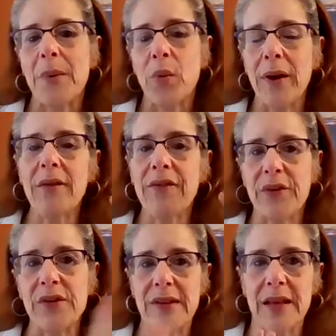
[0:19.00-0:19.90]
But one of
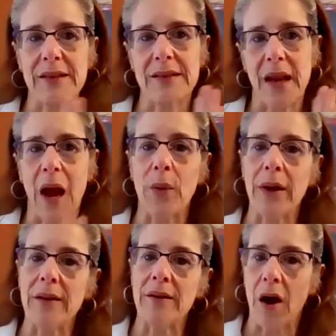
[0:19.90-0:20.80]
the first things that I
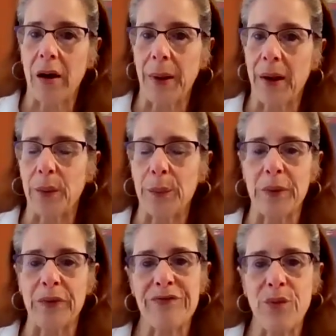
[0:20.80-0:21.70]
want to talk about
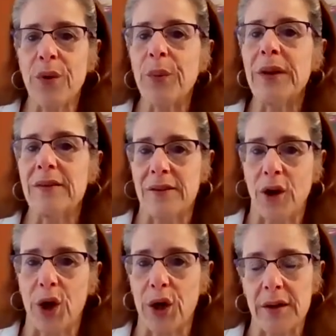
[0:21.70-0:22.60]
before we
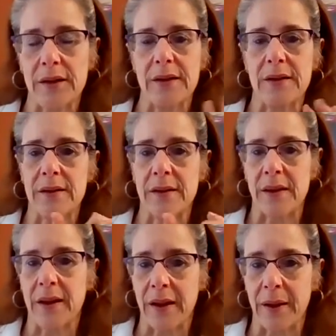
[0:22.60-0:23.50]
start
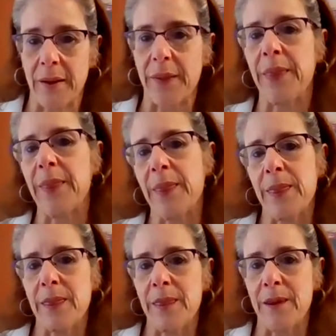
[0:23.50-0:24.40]
the,
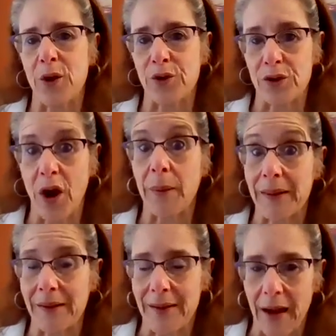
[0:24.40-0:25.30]
to talk
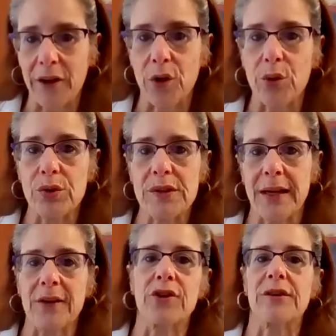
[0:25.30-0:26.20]
about the technical
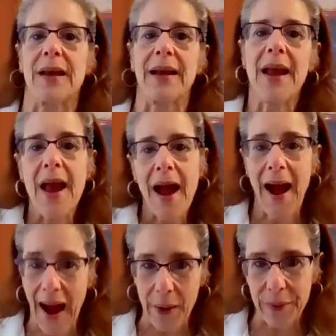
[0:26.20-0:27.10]
standards, like
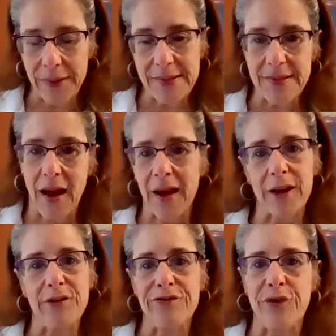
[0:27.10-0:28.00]
how to
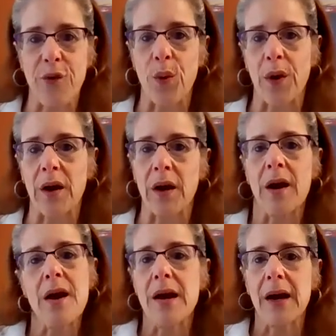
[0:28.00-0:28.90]
design
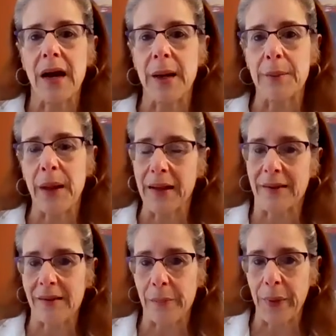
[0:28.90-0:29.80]
for
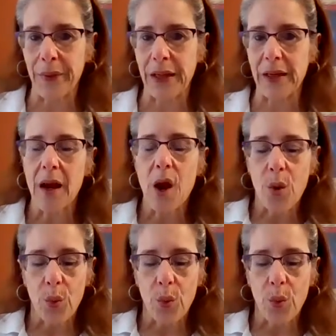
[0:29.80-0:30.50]
accessibility,